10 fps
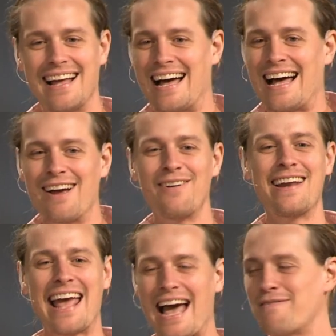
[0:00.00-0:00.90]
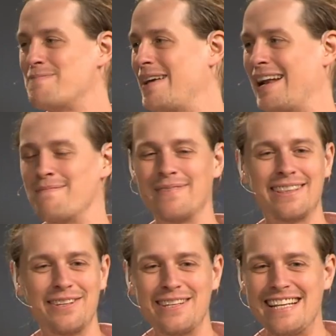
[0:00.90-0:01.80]
I already have a band. I'm
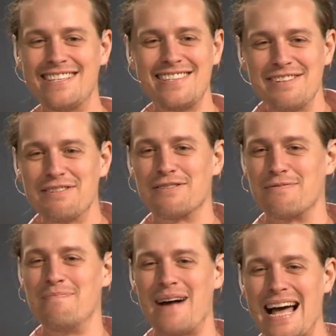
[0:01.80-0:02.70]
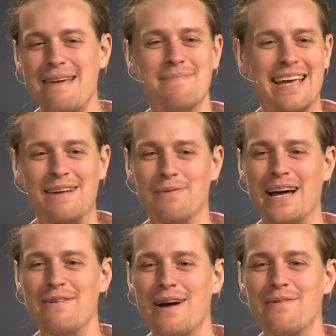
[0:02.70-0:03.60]
like the lead singer of my band.
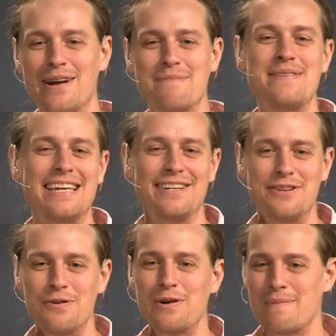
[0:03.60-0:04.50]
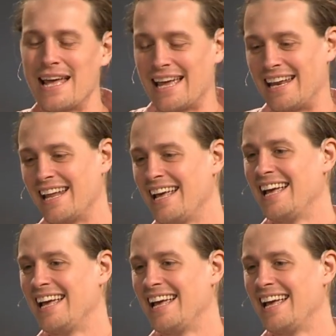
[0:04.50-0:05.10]
Why do I want to be in your band?